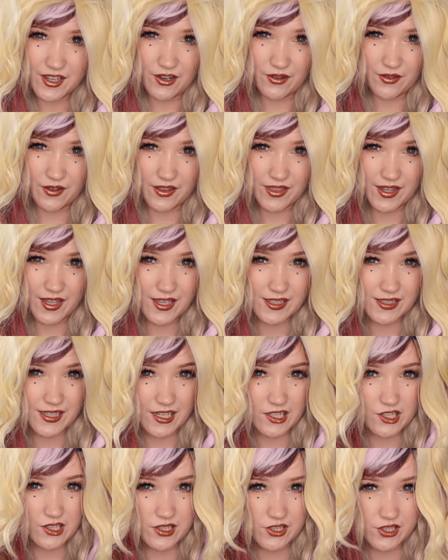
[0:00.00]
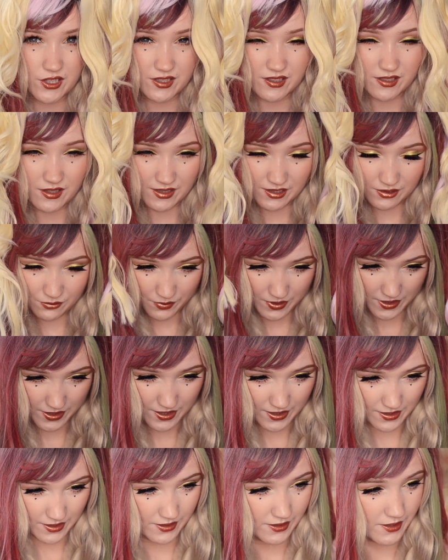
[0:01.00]
You know, I think it's actually just this
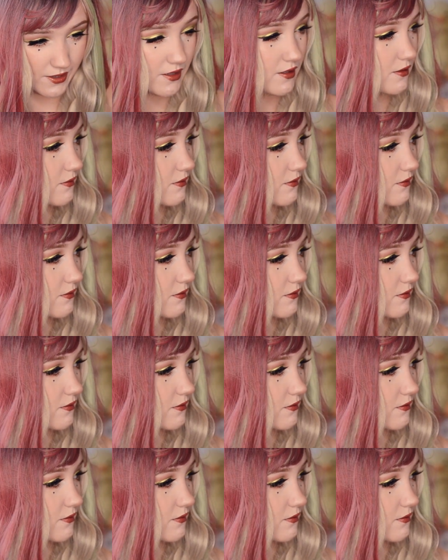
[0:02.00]
wig is...